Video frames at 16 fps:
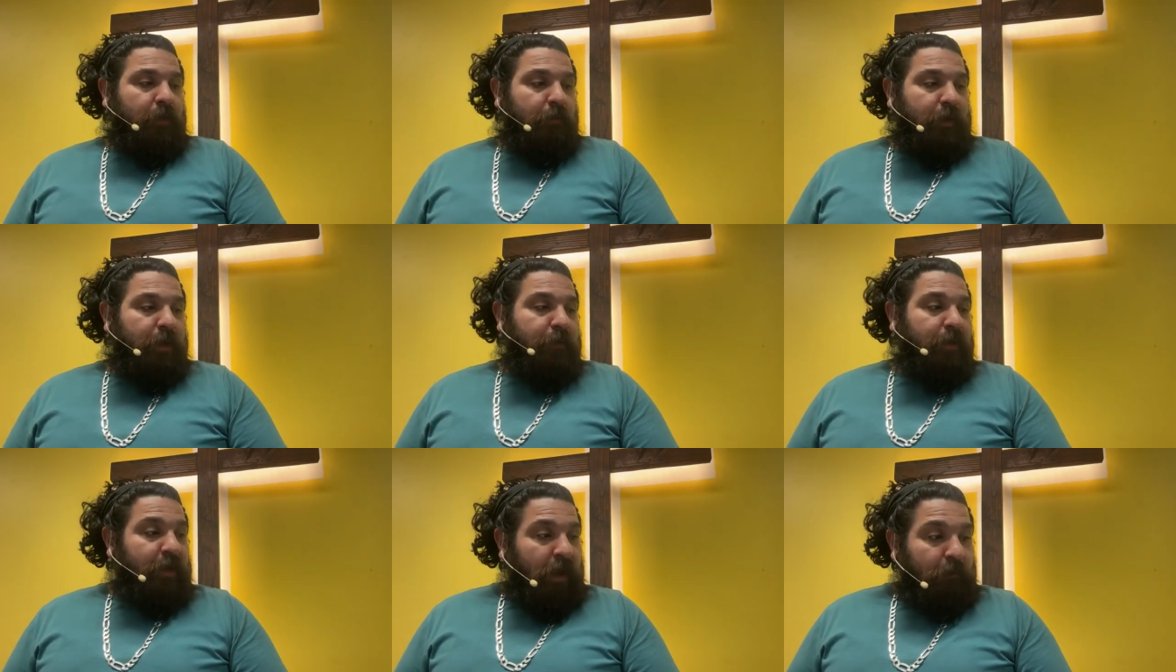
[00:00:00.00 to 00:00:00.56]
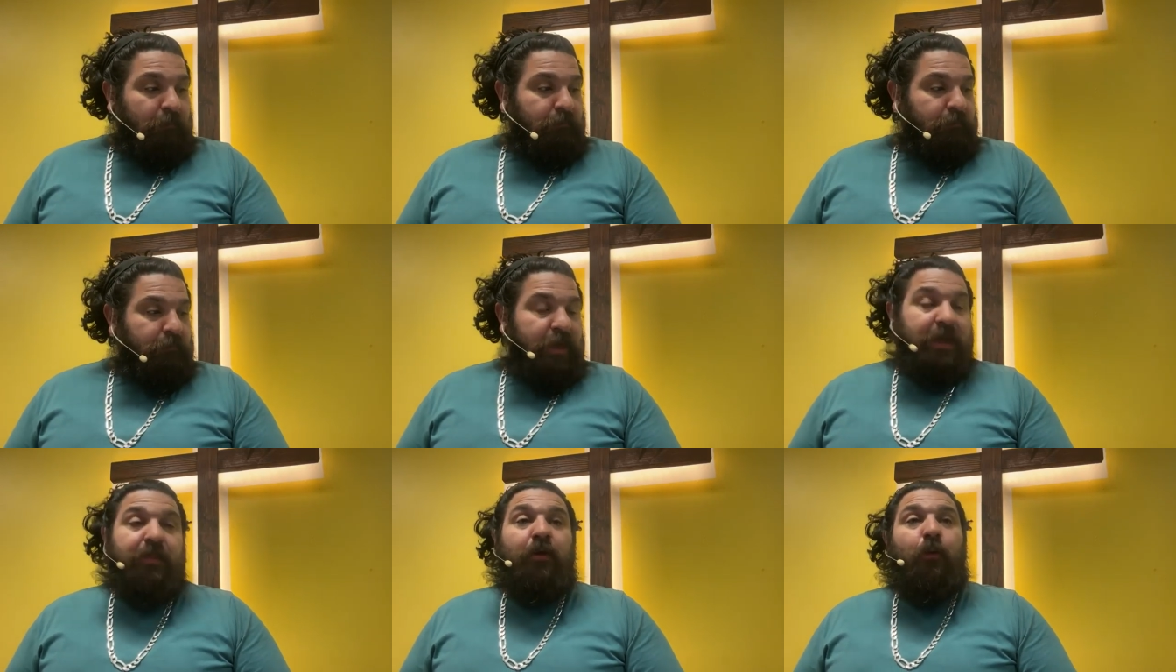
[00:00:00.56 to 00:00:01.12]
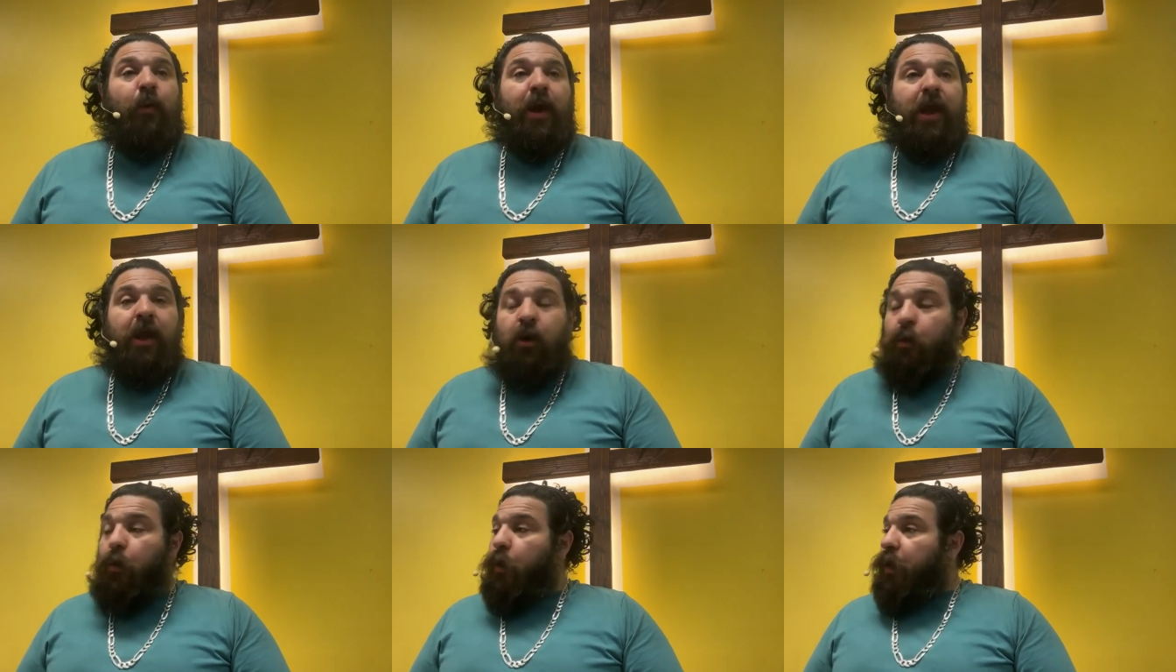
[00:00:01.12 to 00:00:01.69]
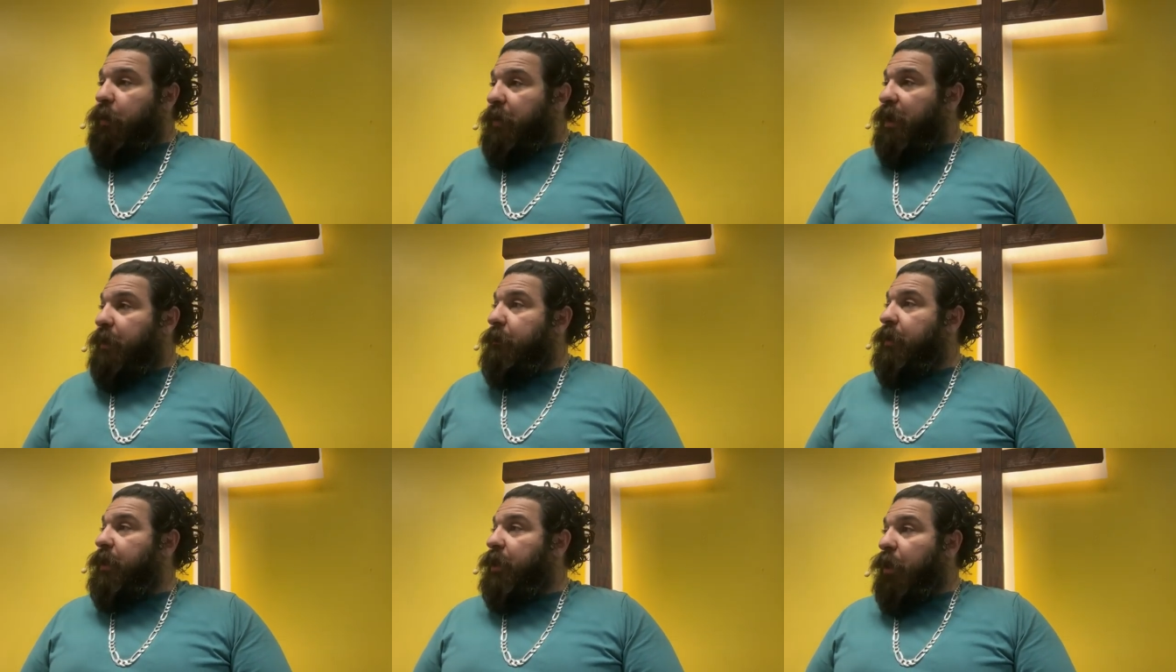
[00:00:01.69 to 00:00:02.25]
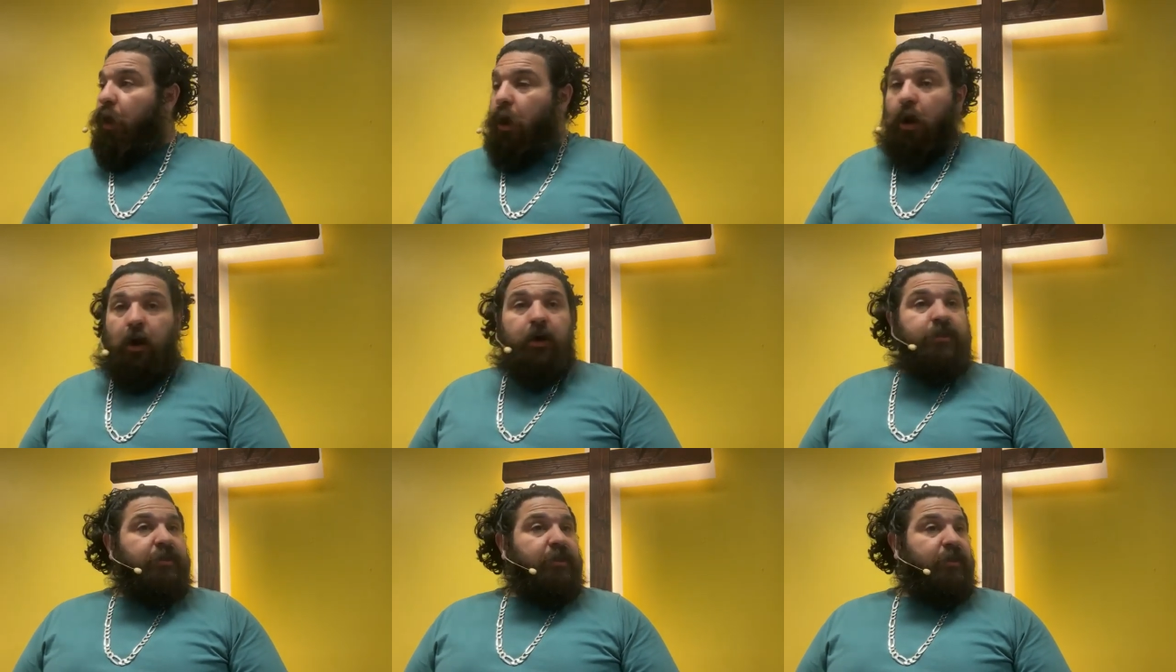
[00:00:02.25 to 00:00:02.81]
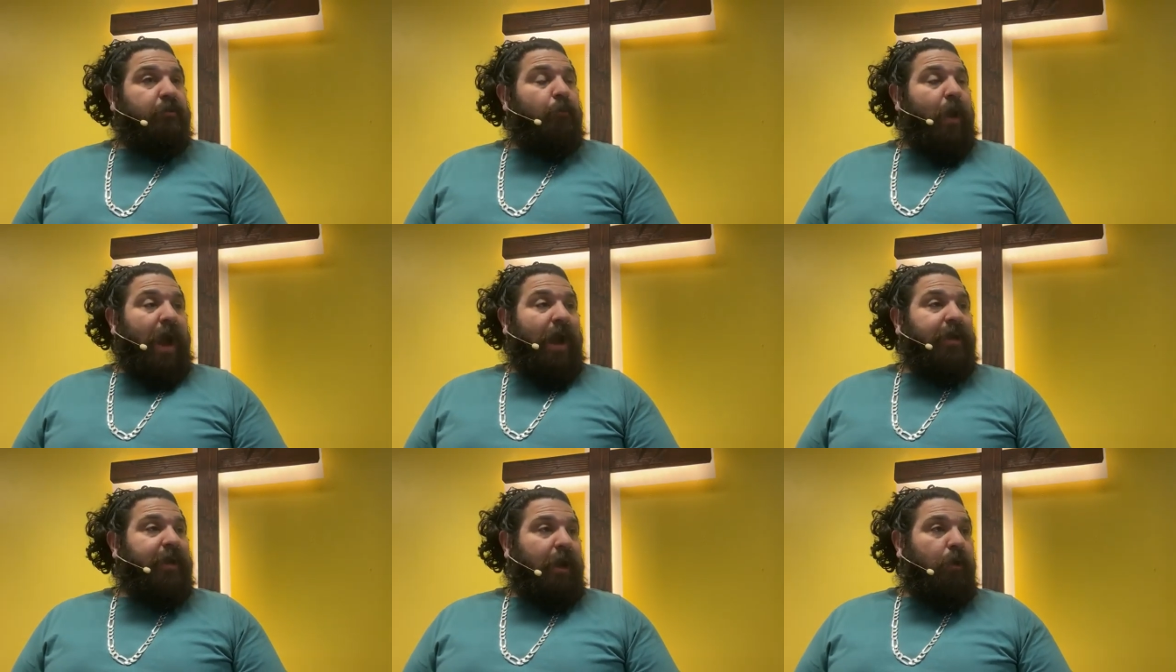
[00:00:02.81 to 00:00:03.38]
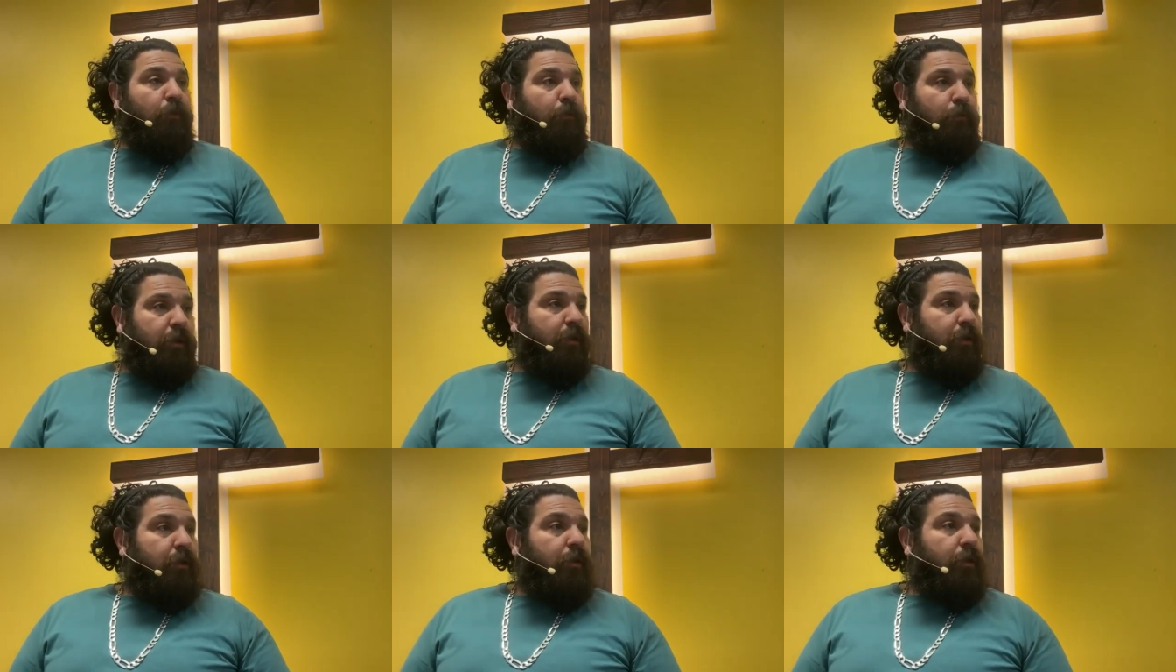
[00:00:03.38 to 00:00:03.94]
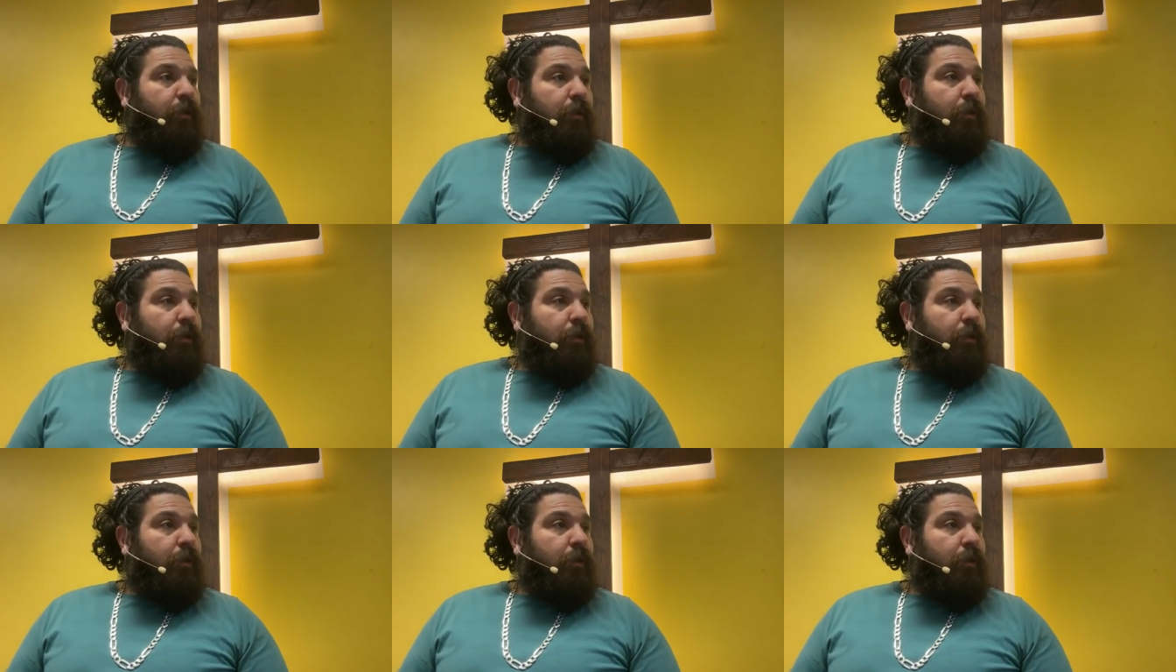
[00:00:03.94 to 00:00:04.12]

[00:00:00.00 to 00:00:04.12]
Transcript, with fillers: well, maybe I'm in the way, or maybe your heart's a little whacked out, but